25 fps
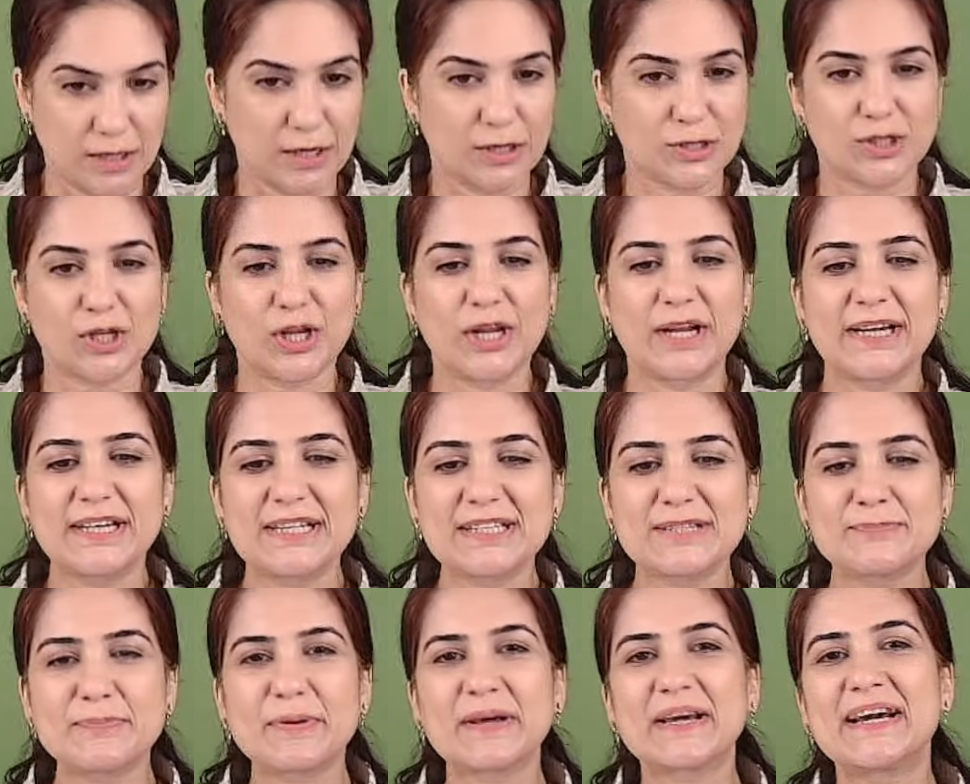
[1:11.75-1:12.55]
So let
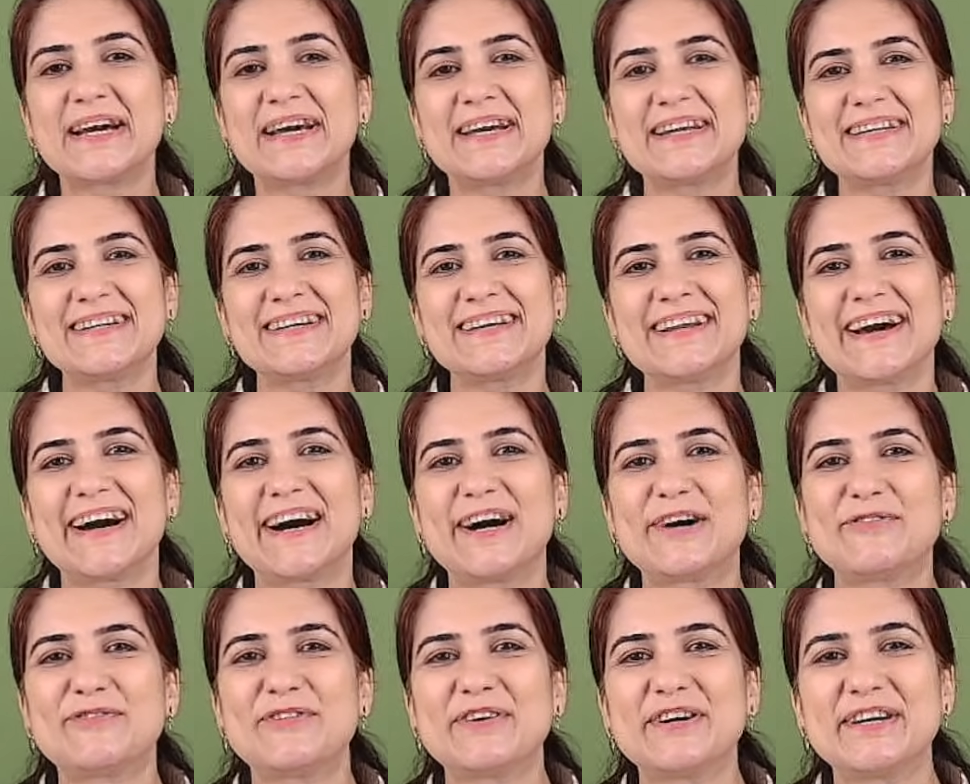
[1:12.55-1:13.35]
us begin
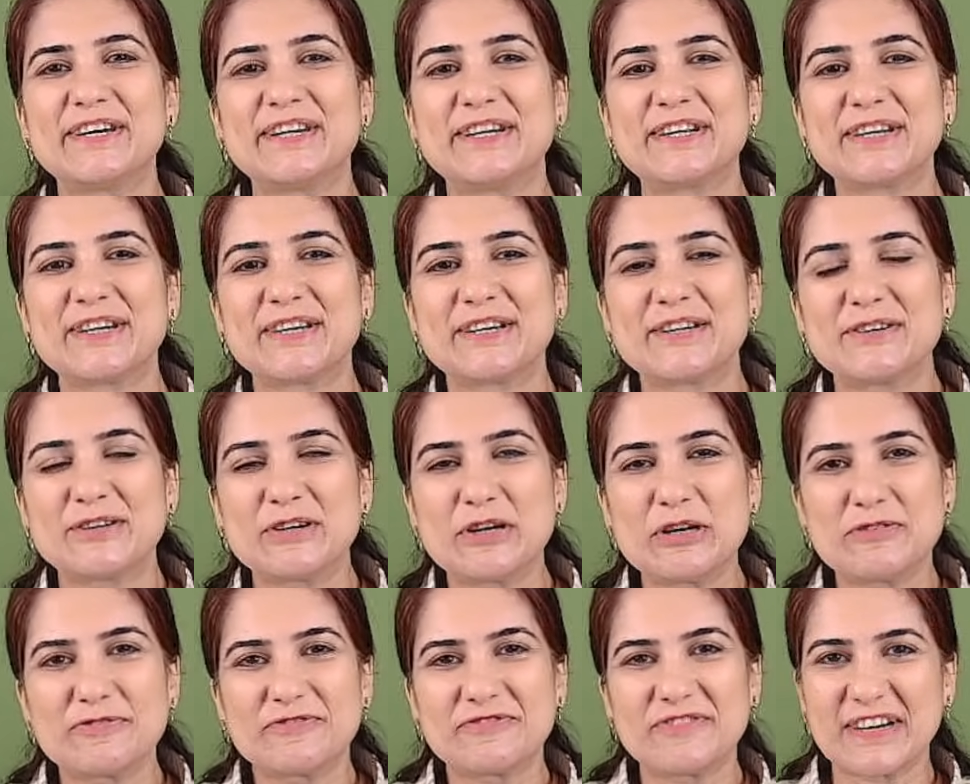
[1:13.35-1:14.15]
our
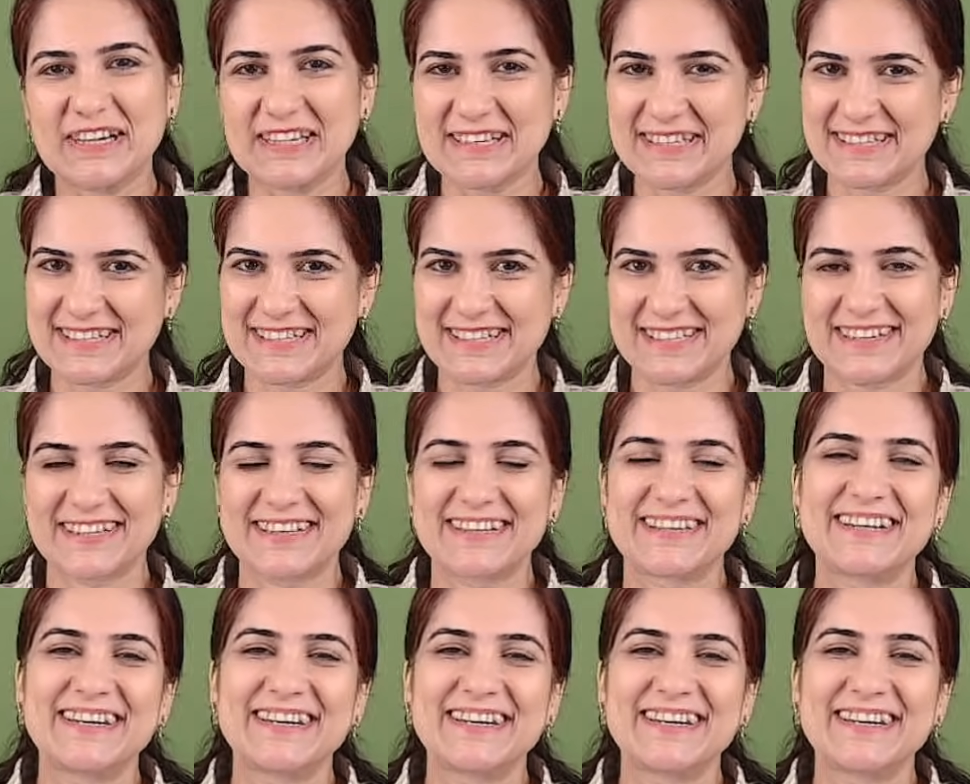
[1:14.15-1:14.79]
first